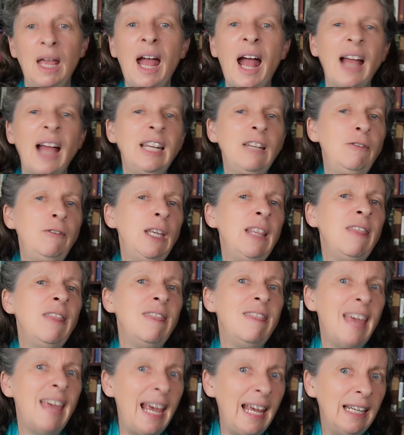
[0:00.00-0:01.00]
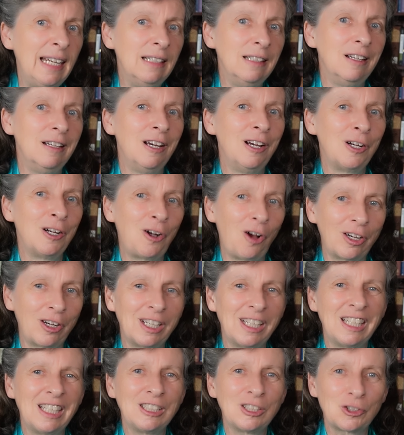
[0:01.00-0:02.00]
And if he then got
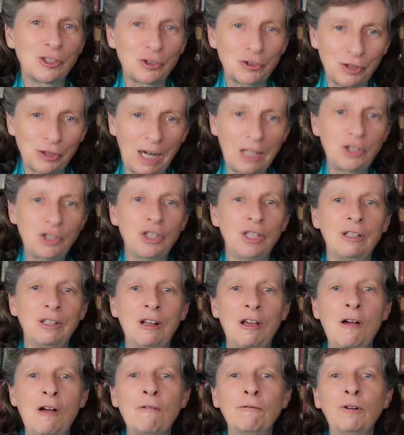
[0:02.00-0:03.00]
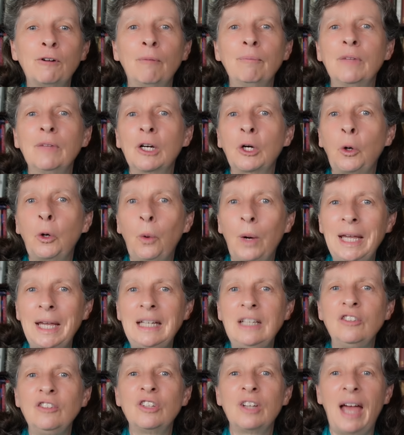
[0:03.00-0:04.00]
an instruction from the
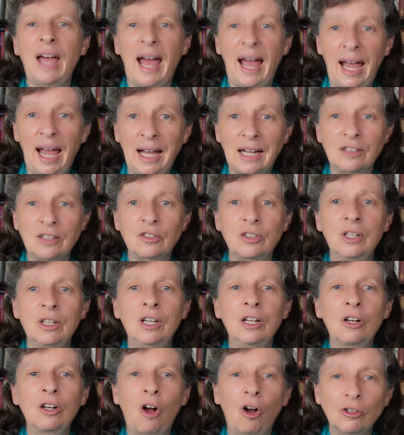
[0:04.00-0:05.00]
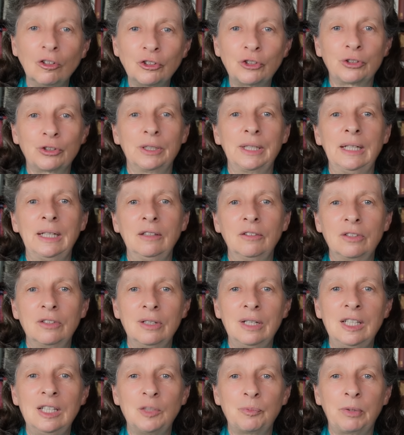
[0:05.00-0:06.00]
Queen to act contrary
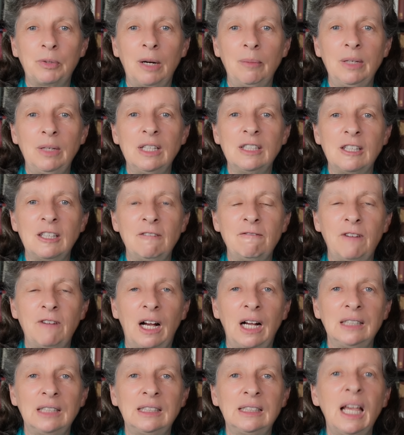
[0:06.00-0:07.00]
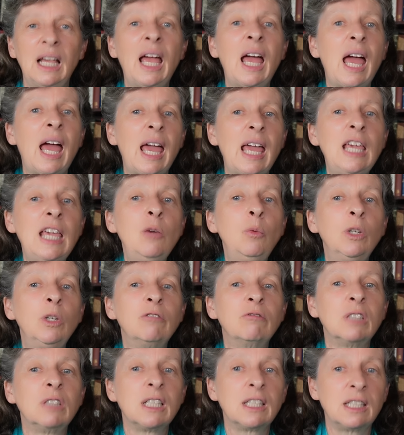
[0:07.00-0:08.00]
to his Premier's advice, he
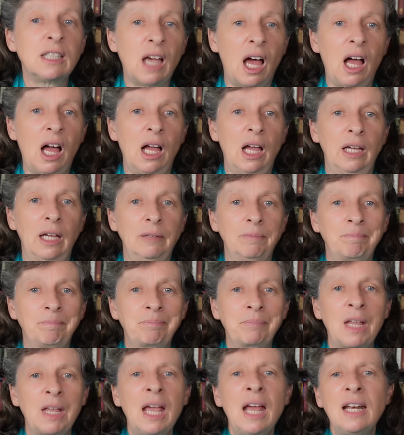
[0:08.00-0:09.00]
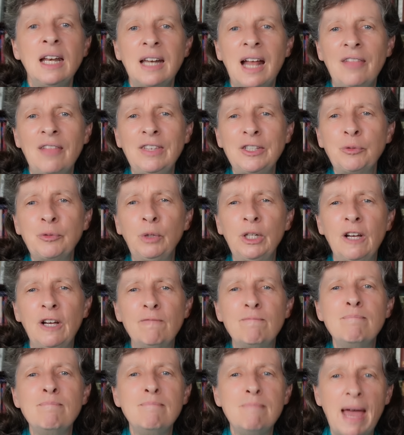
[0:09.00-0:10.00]
would resign. Now, this would
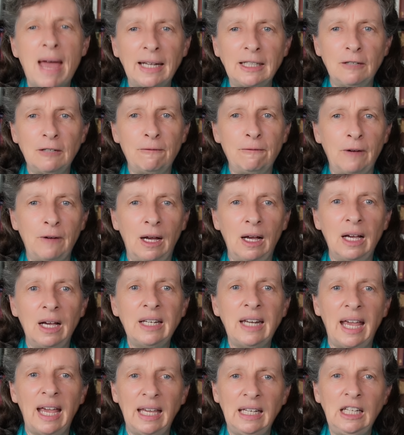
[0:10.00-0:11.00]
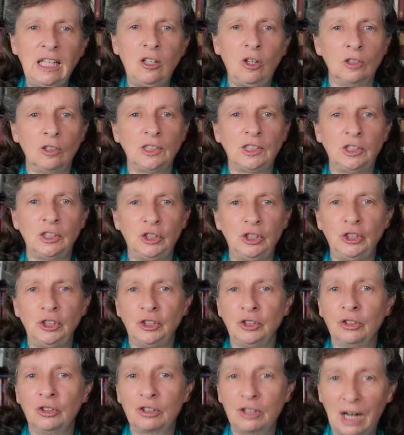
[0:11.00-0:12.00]
have magnified any
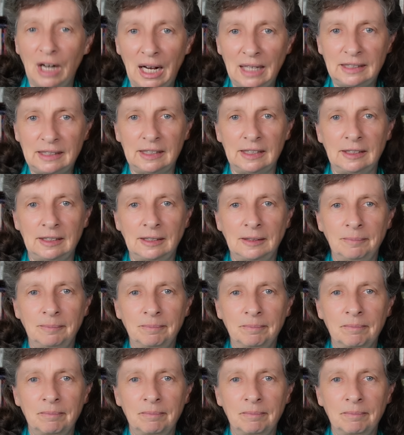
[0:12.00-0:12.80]
constitutional crisis.